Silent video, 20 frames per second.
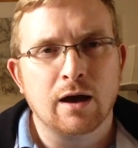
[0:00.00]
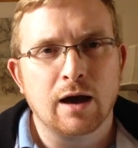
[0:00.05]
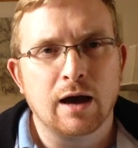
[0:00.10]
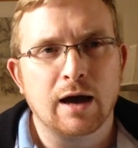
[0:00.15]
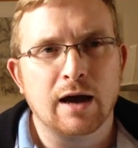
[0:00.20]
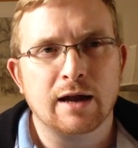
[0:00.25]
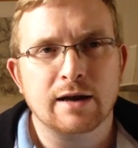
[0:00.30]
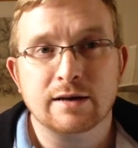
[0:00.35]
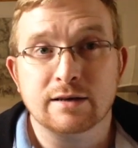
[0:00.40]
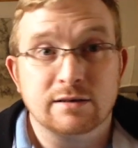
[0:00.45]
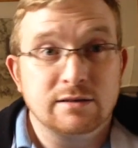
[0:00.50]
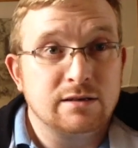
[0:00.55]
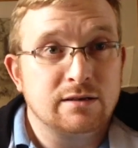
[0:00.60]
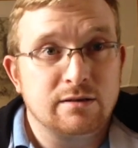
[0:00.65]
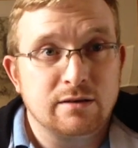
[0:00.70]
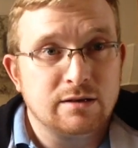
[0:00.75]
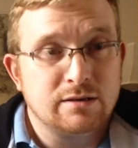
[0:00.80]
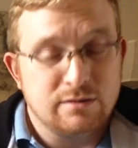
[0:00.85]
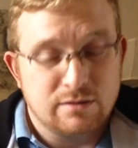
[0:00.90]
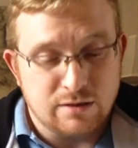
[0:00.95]
and
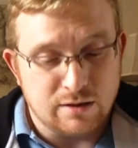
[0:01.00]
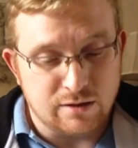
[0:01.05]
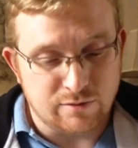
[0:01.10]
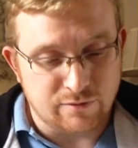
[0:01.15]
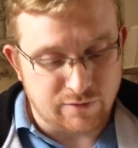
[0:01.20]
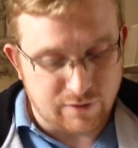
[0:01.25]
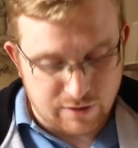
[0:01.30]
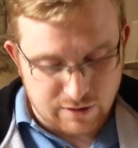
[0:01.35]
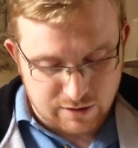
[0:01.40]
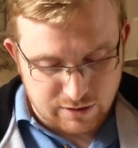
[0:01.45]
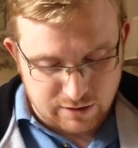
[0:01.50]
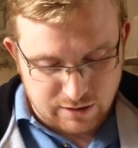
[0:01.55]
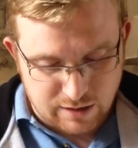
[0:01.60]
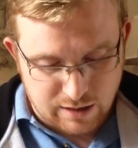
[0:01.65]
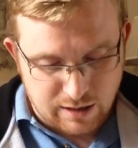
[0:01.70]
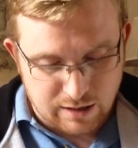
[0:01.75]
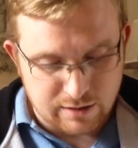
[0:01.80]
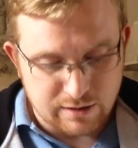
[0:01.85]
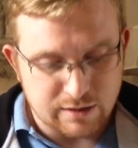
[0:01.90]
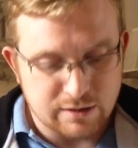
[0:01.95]
it didn't finish at
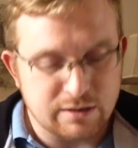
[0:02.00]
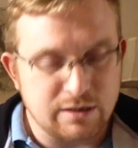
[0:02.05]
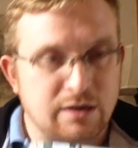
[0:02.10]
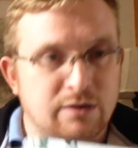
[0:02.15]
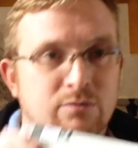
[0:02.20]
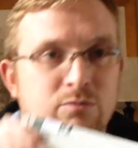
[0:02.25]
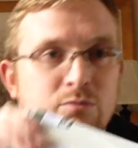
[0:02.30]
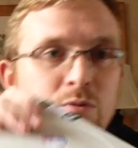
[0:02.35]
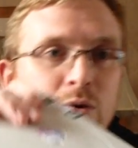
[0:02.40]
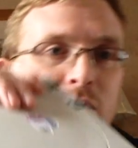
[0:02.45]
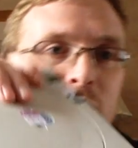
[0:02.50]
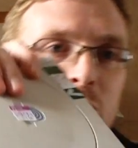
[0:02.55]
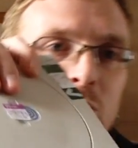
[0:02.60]
that. And they said, we